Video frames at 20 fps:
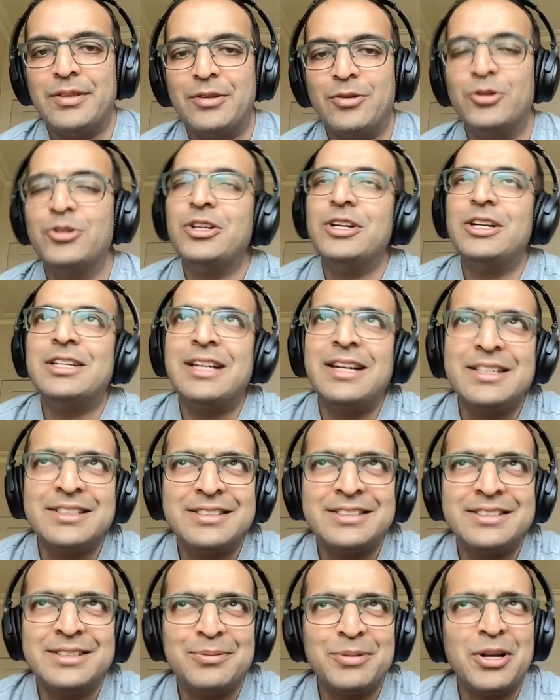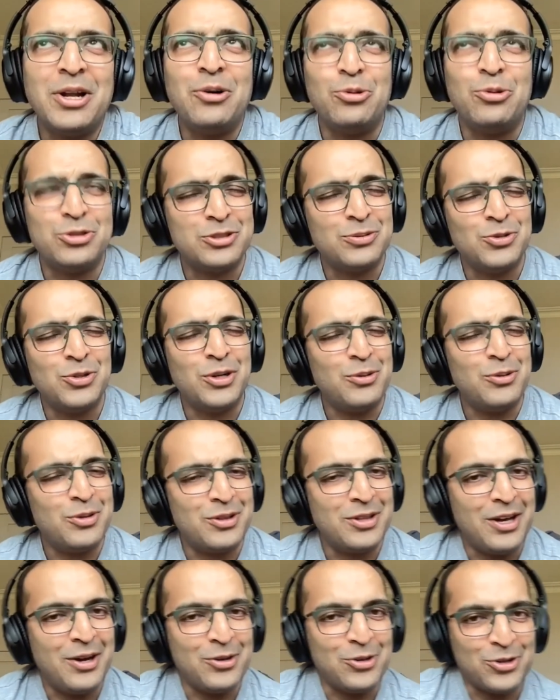What do you want to tell listeners about how awesome you are with
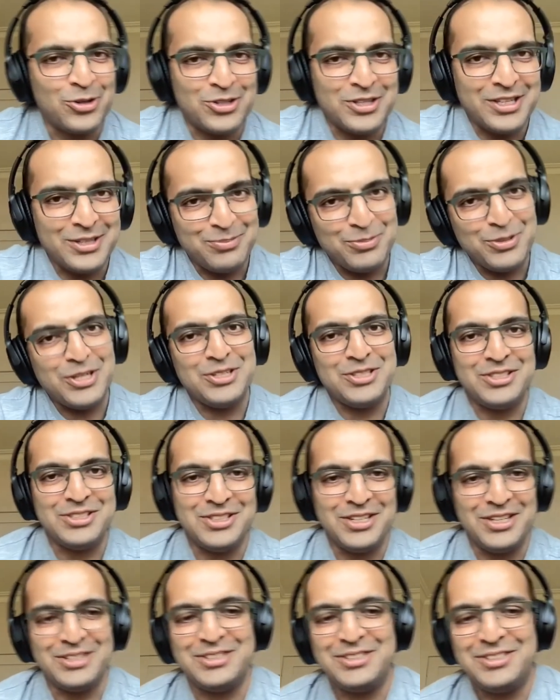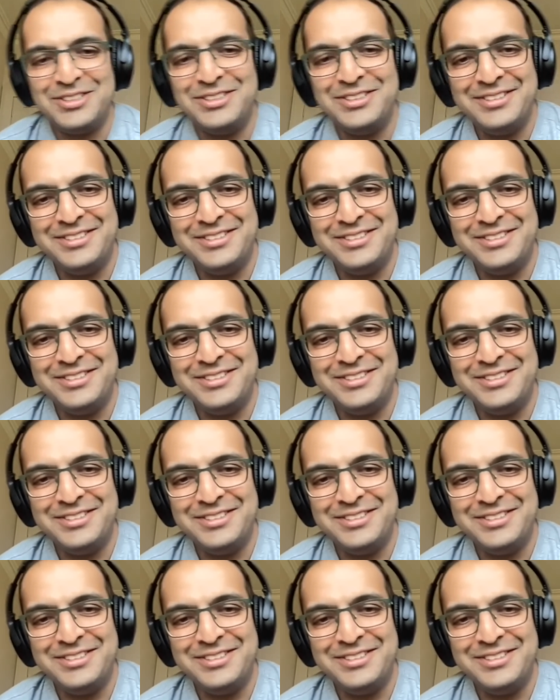how you got to that PhD stage?